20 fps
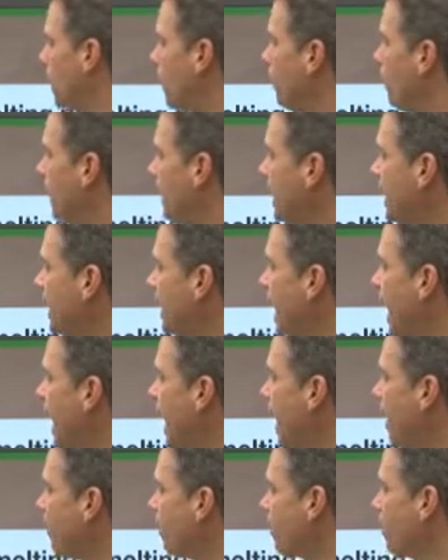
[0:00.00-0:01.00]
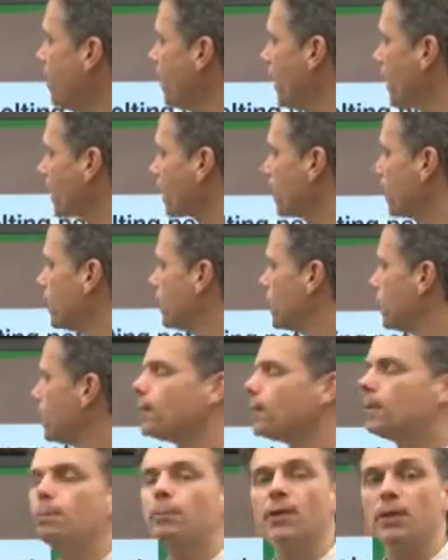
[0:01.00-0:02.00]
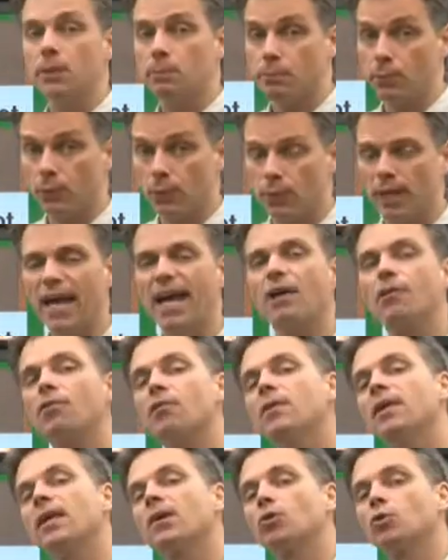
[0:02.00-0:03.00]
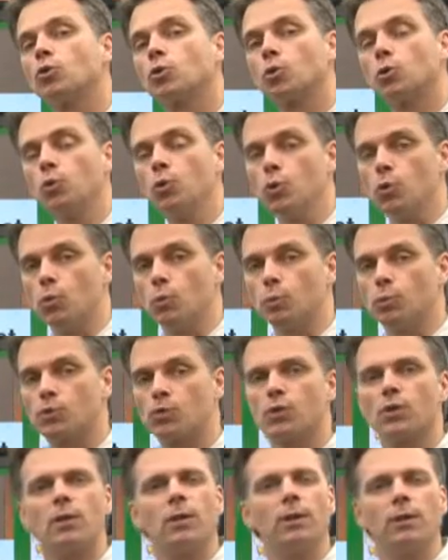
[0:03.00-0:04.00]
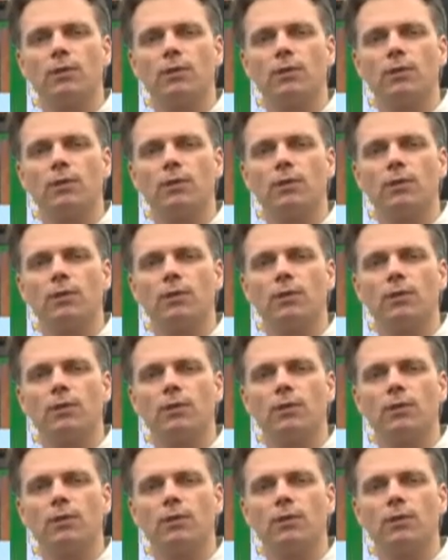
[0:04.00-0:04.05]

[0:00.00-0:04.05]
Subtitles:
Many ethnic people, ethnic groups.